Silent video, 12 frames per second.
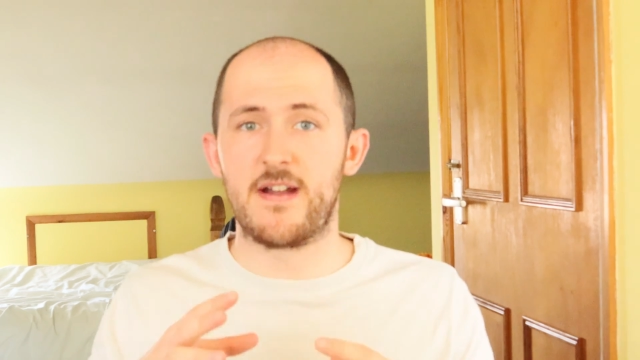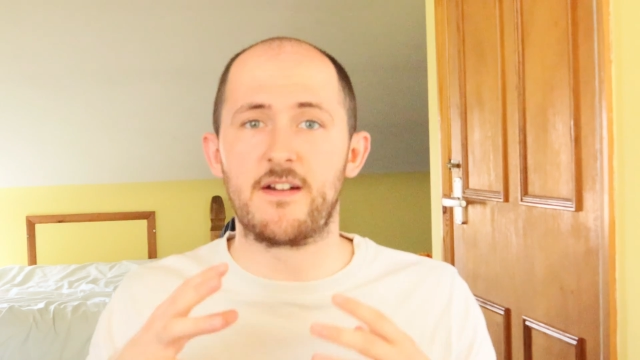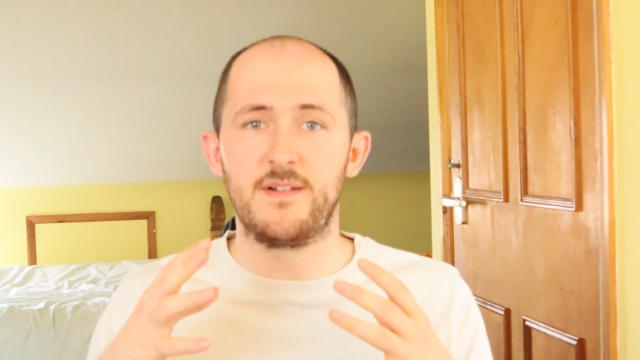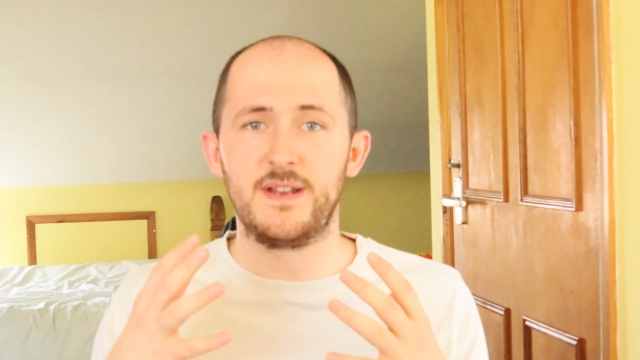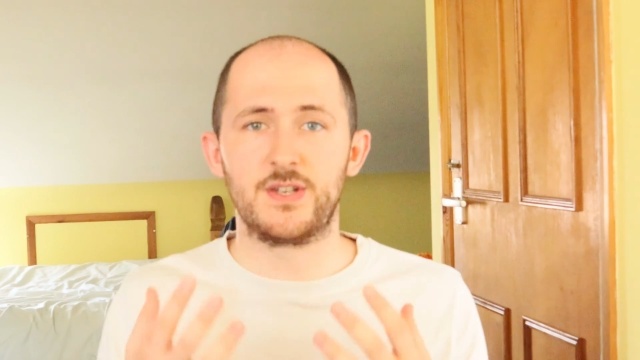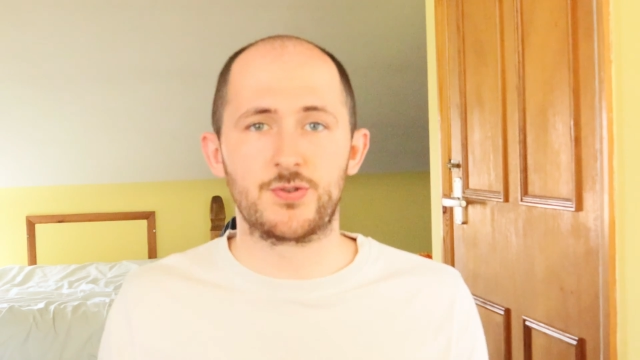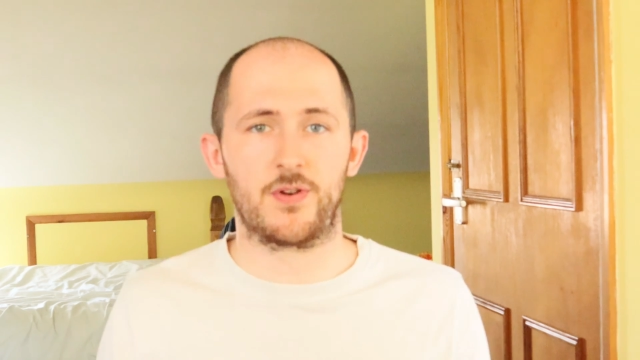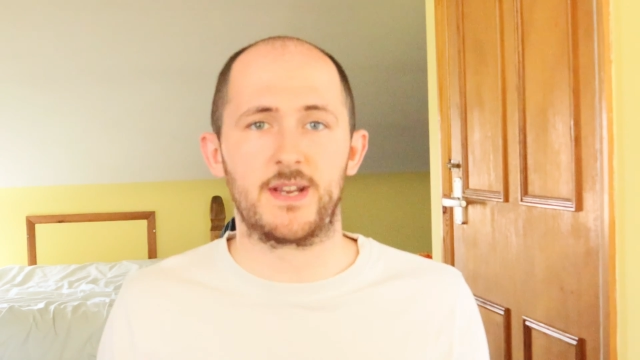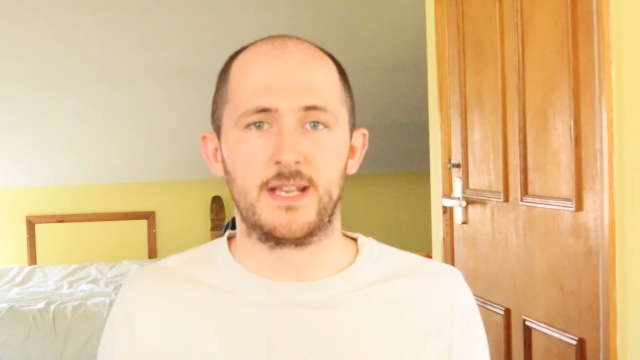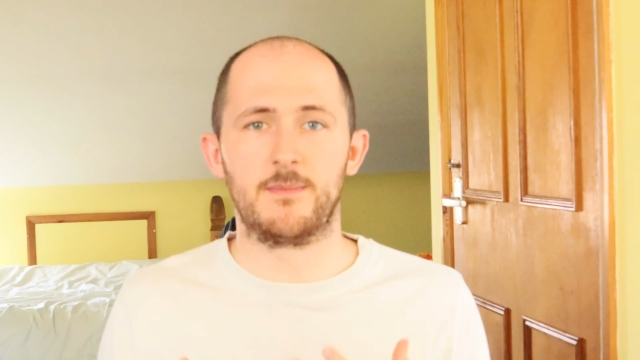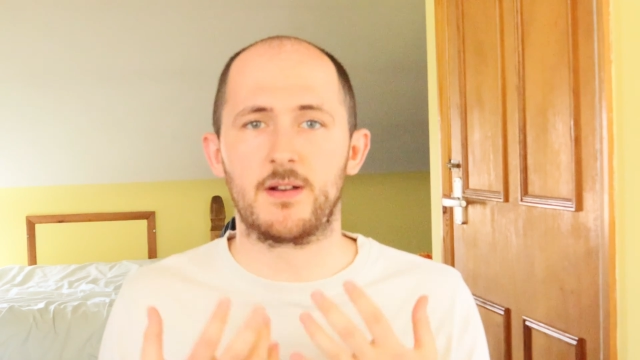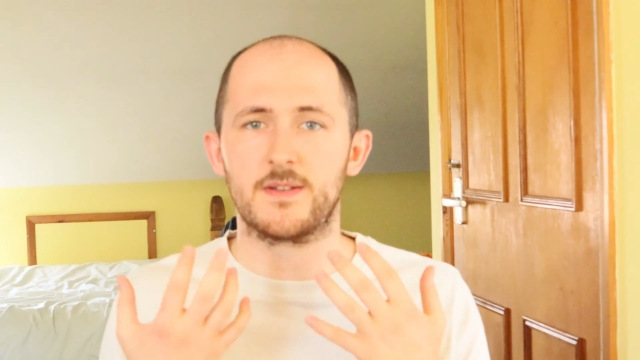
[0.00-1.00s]
very
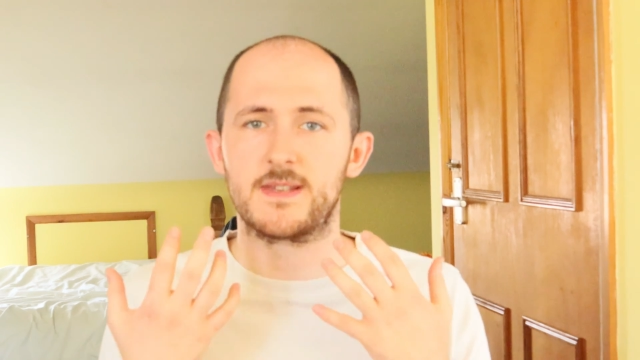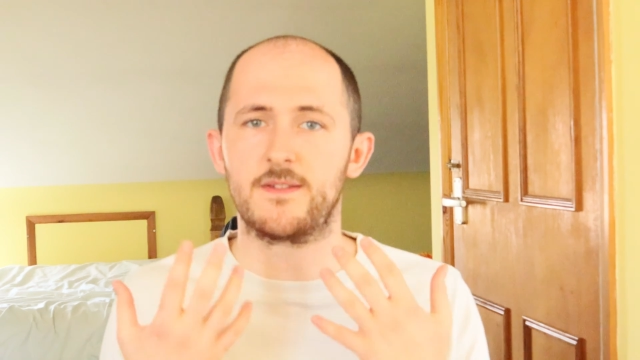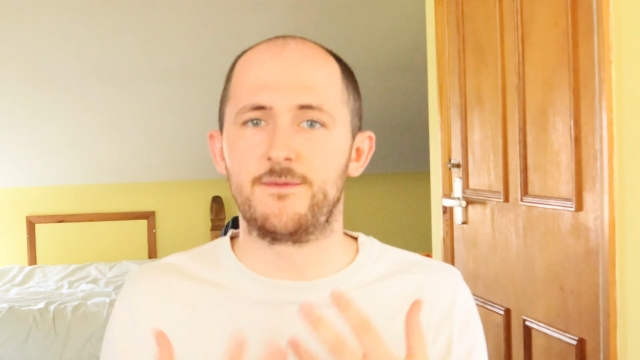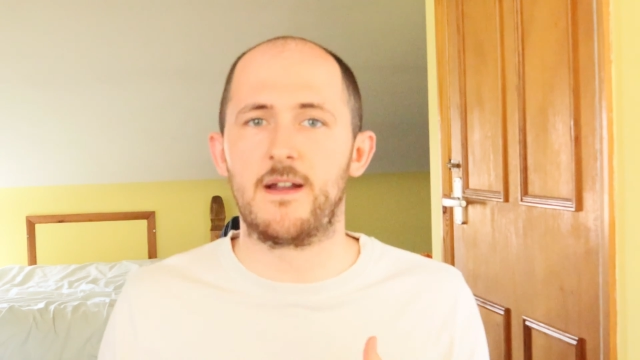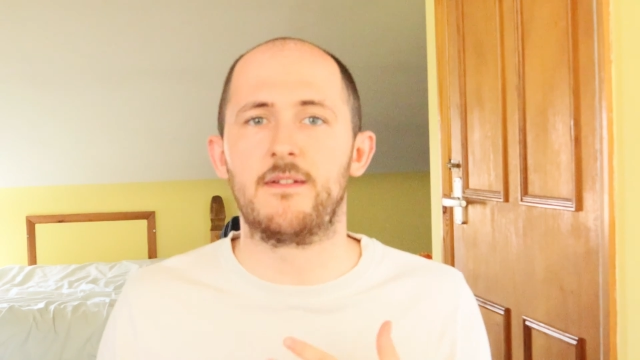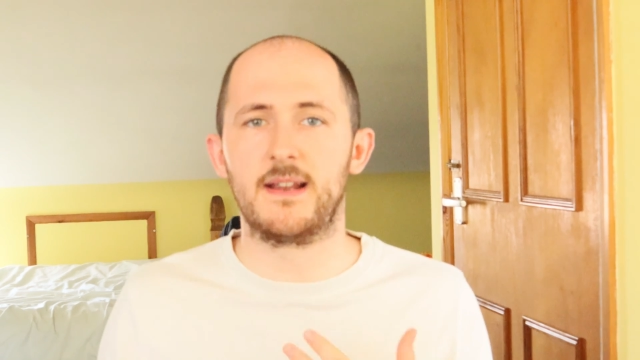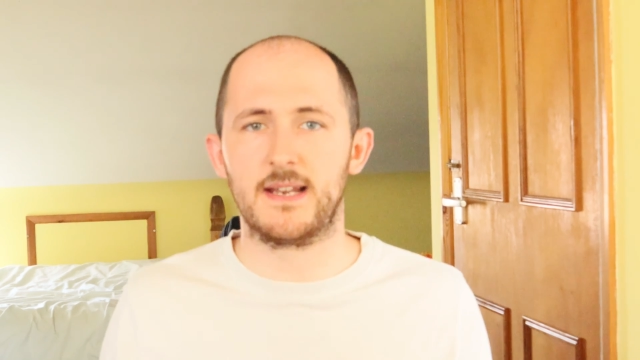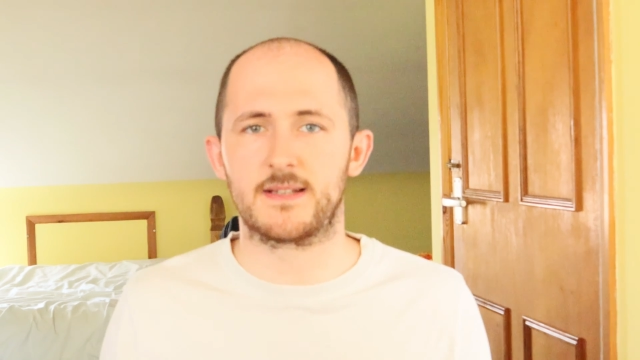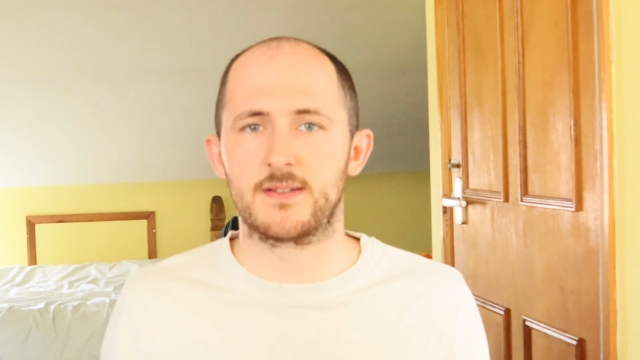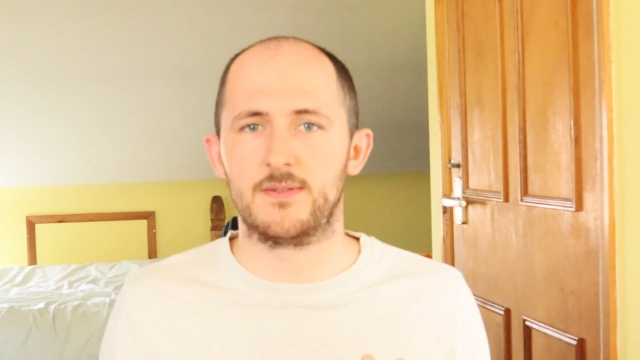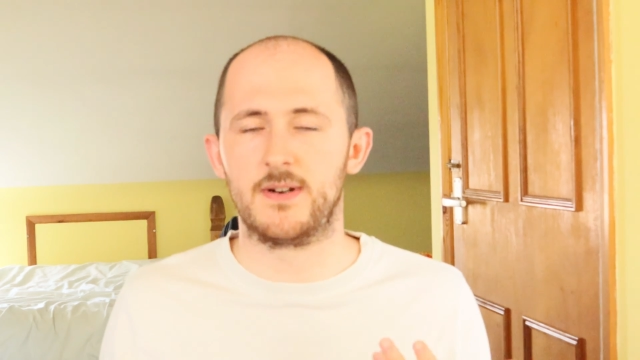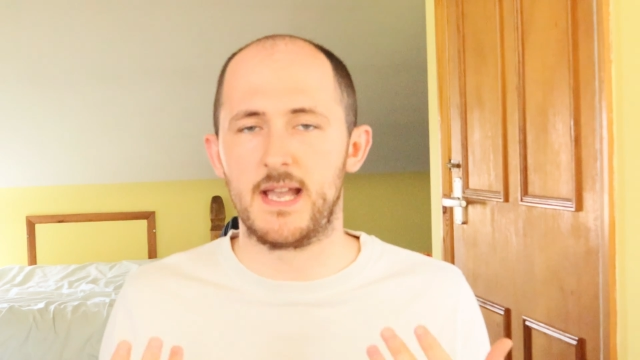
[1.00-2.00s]
tricky because there's very
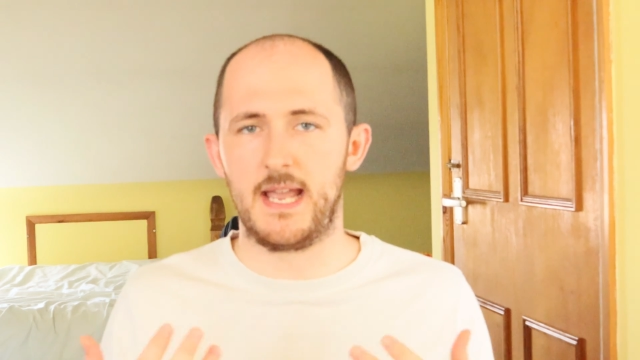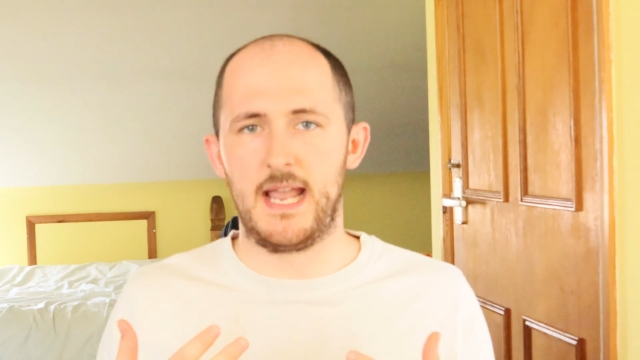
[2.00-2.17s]
little